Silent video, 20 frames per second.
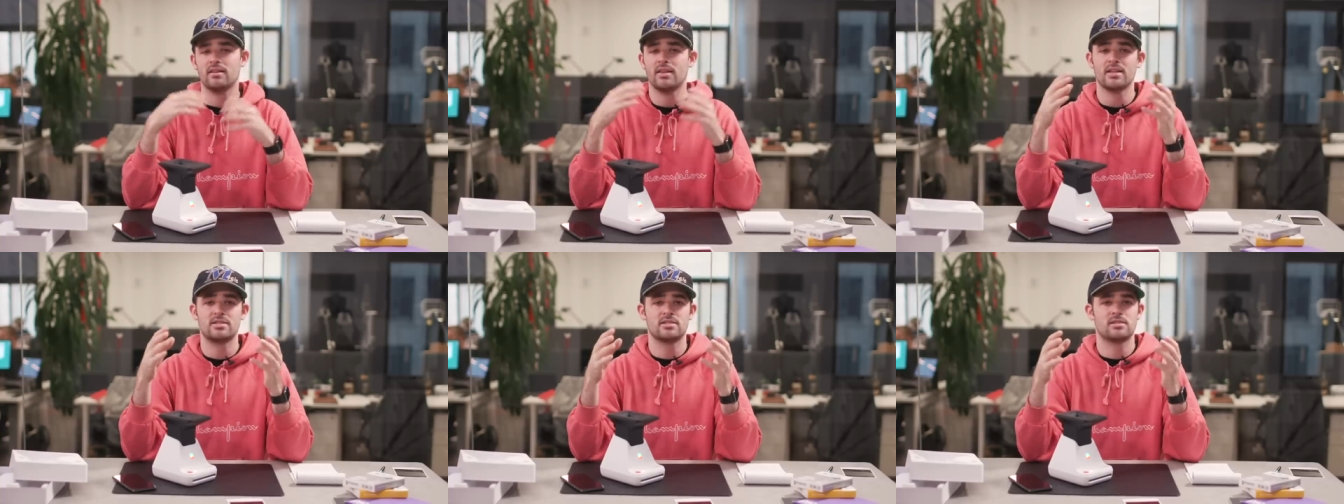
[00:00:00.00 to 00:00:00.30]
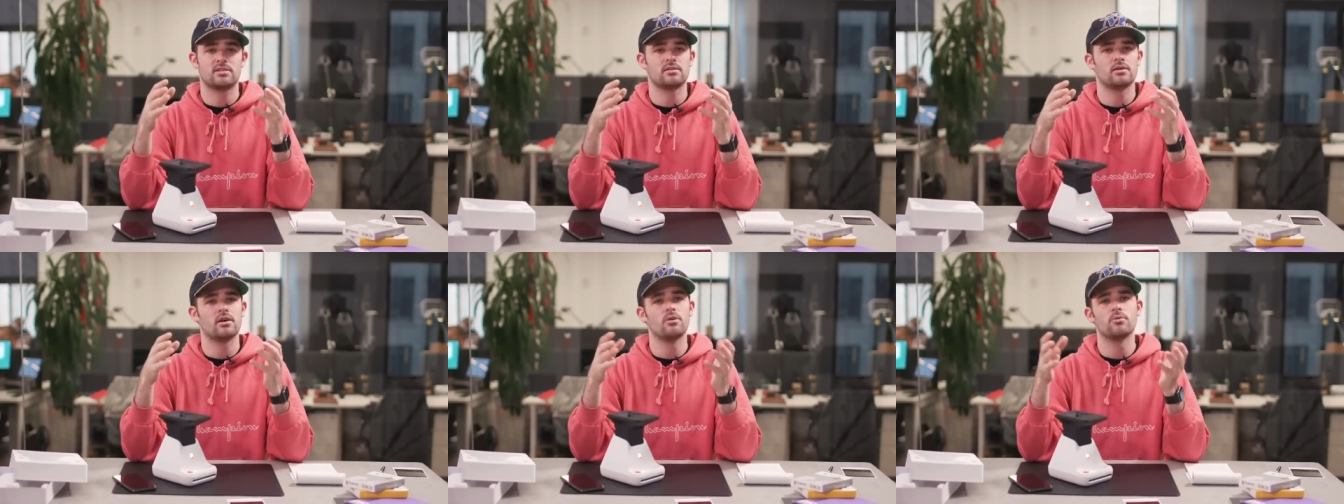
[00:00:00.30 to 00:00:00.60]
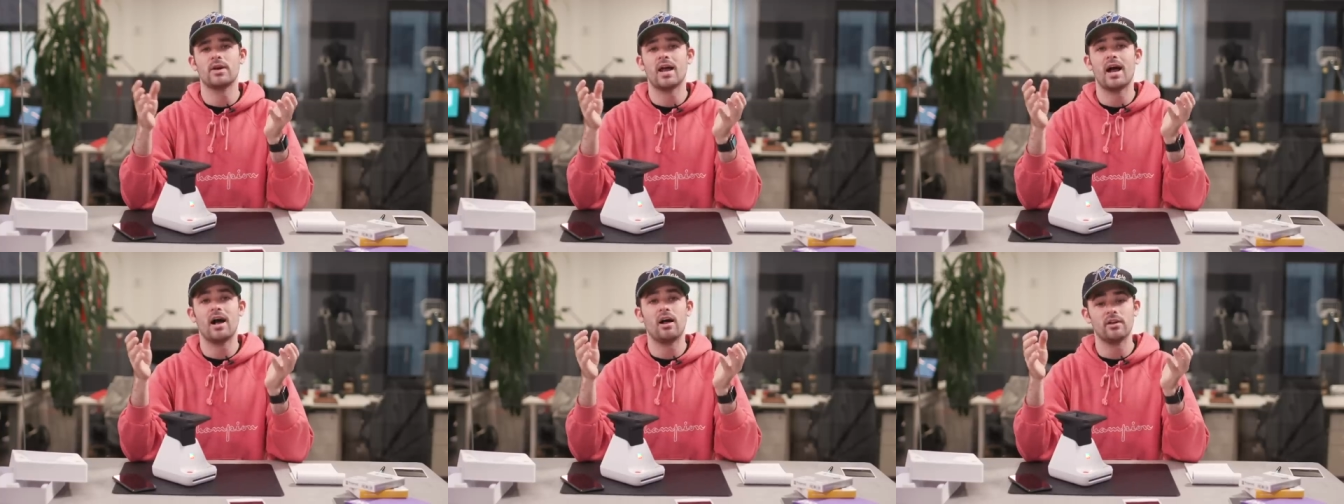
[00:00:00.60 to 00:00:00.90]
that's
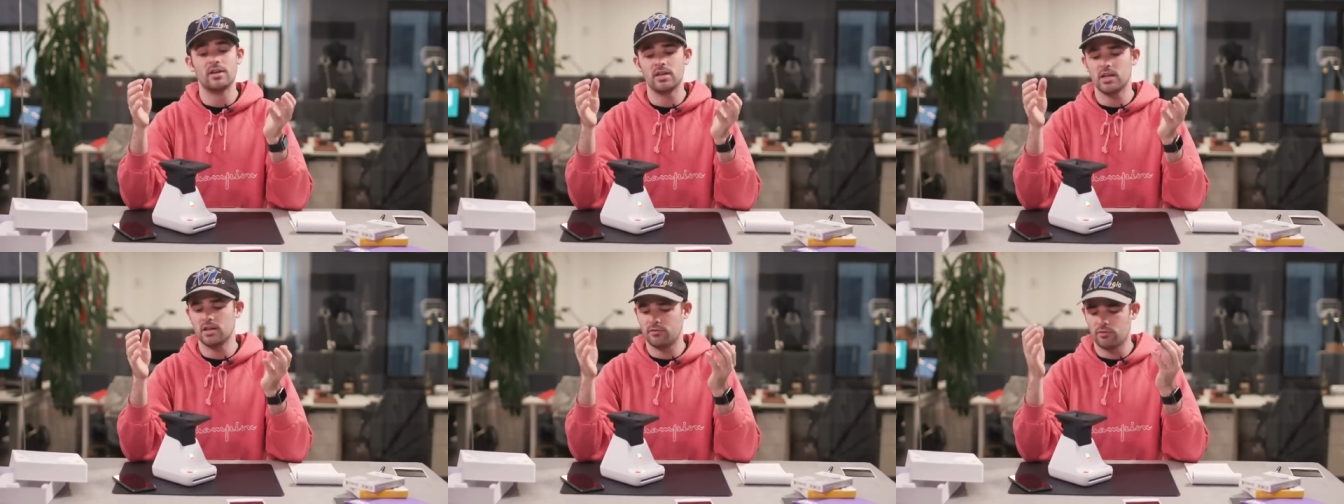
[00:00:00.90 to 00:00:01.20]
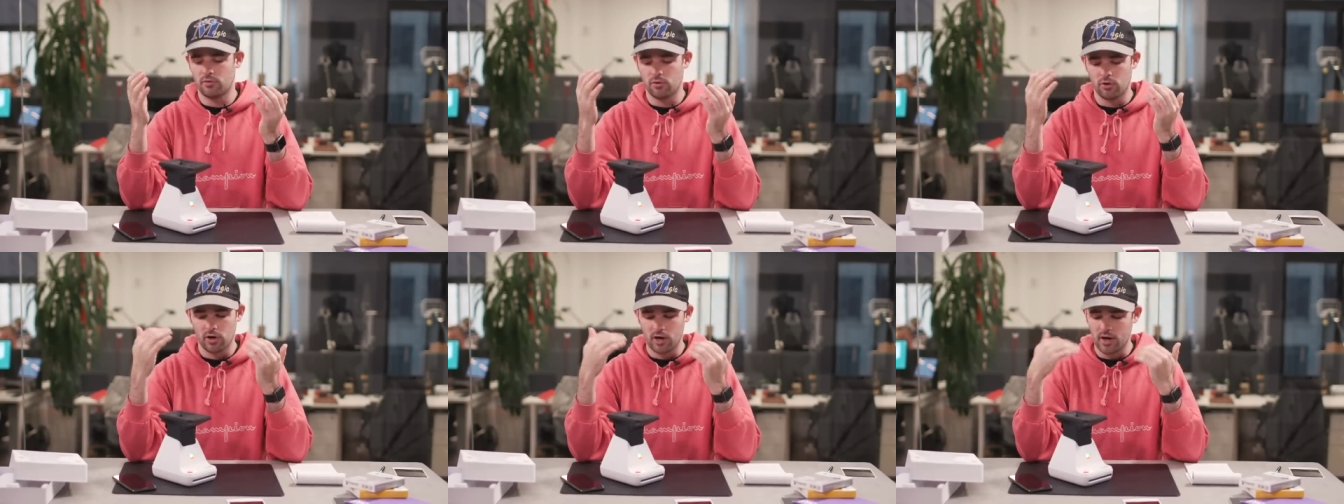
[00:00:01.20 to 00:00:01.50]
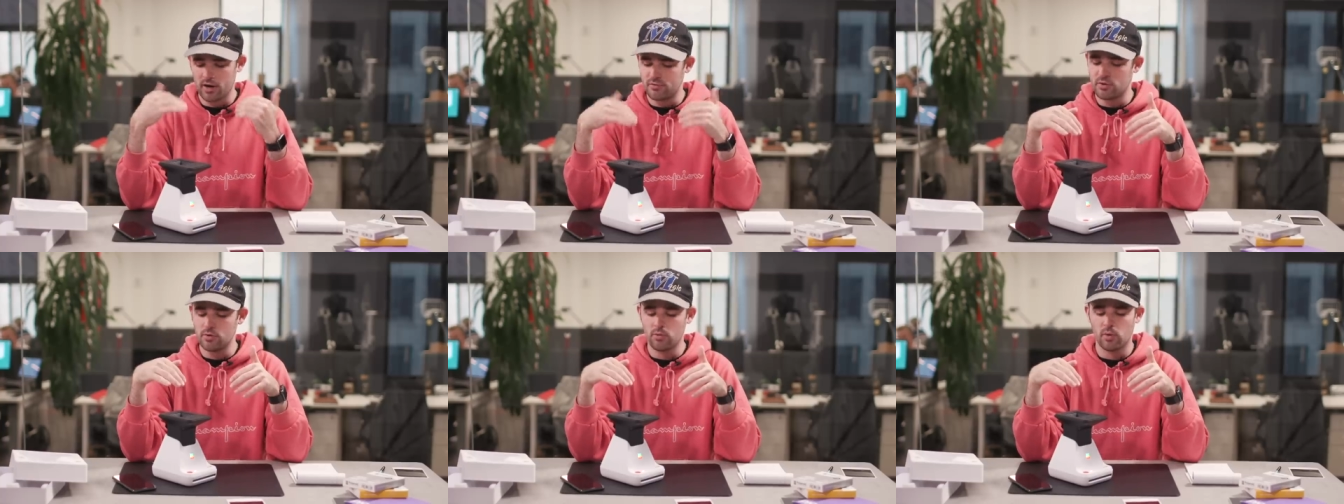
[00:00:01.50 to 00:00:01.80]
a reality
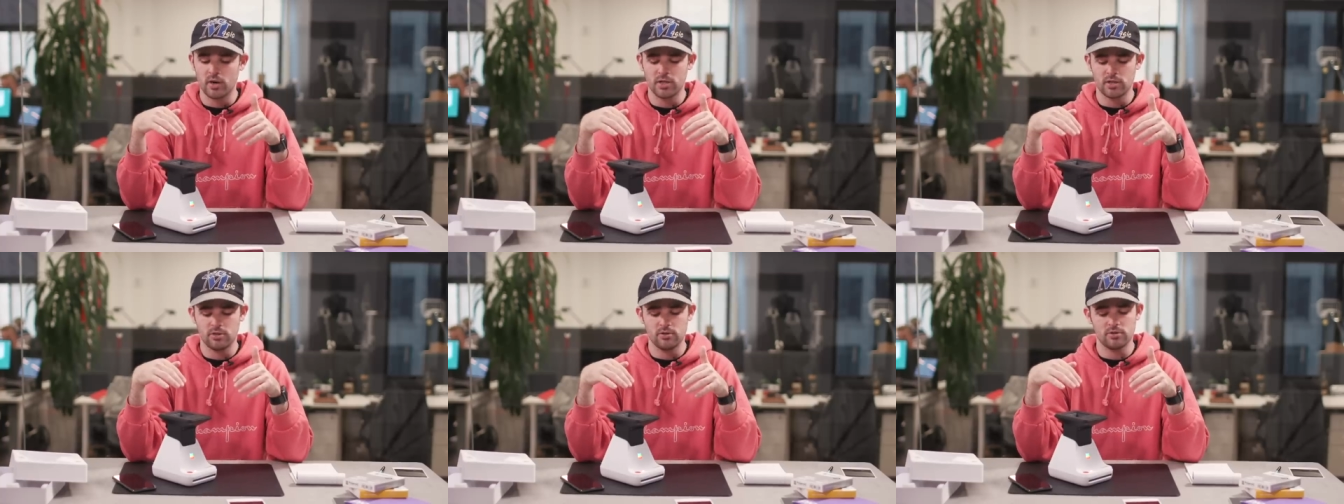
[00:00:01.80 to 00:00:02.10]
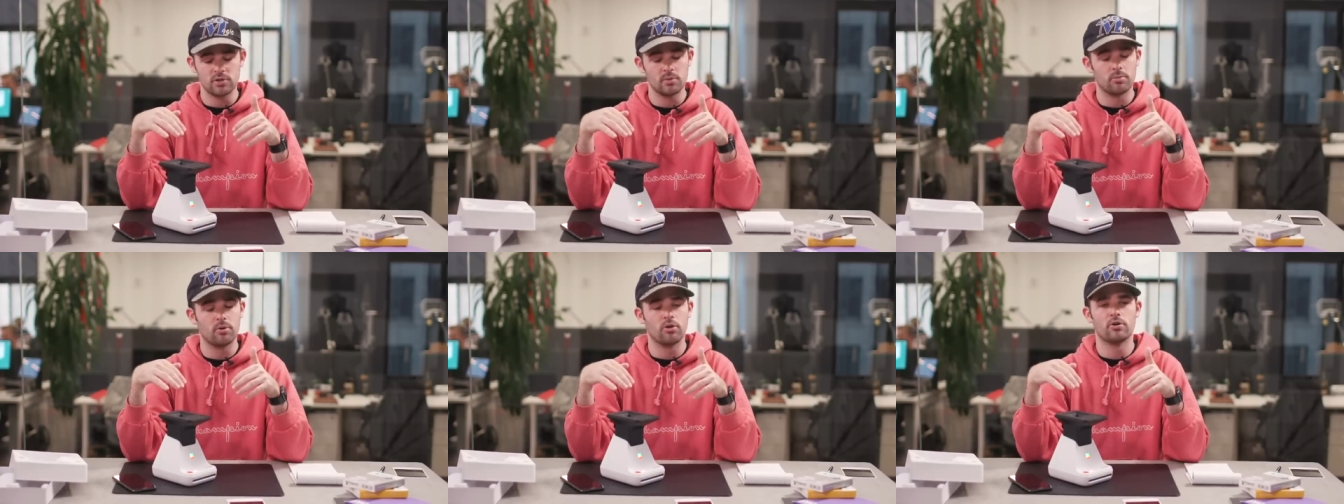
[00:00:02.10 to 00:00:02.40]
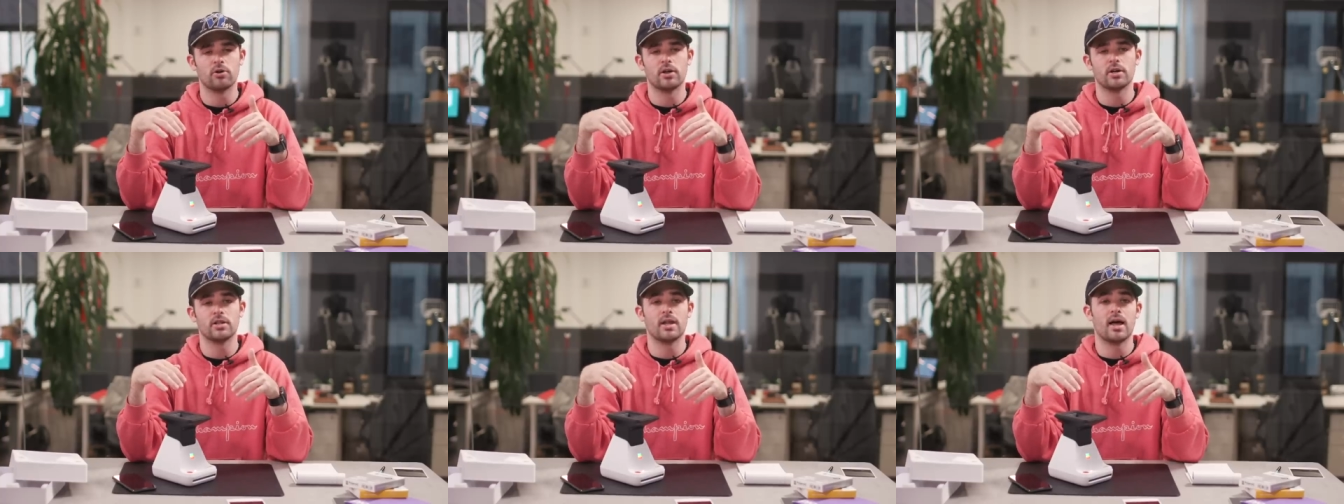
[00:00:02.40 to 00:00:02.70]
for if you want to use a
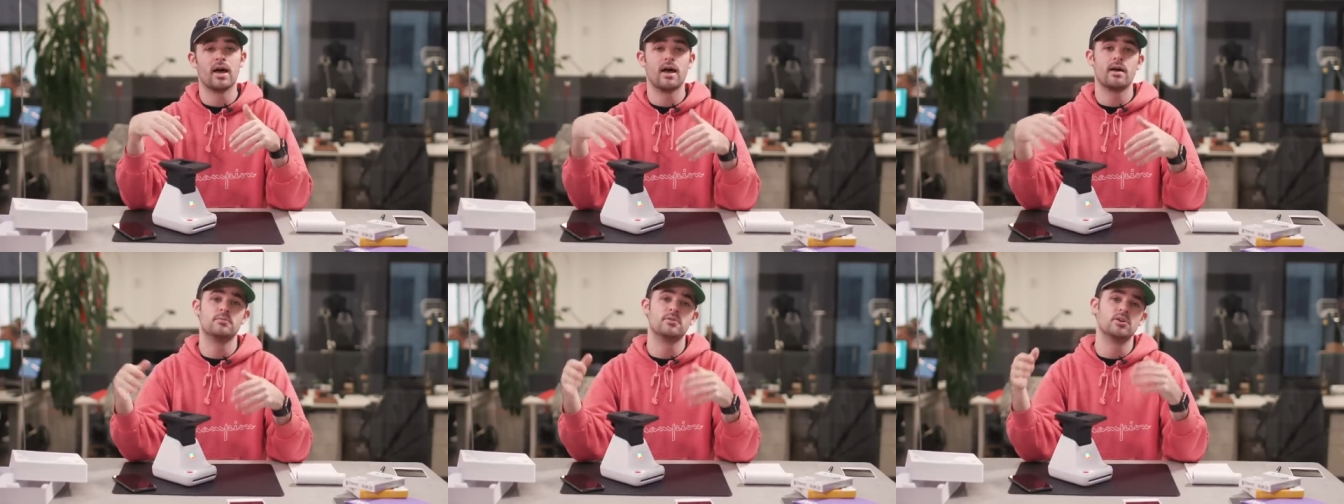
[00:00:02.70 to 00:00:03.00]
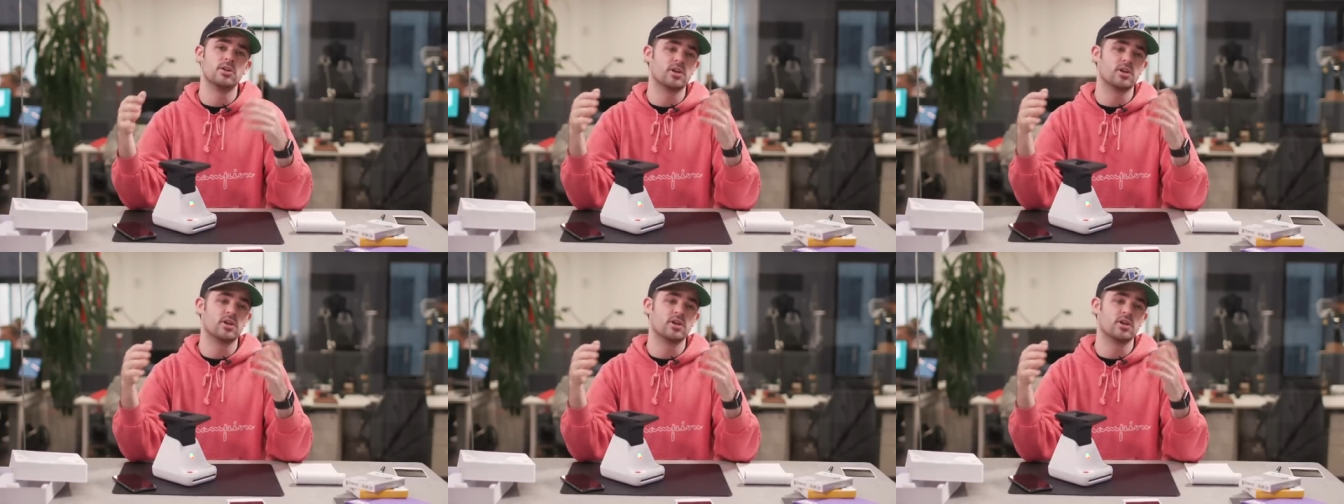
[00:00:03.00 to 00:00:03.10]
Polaroid lab,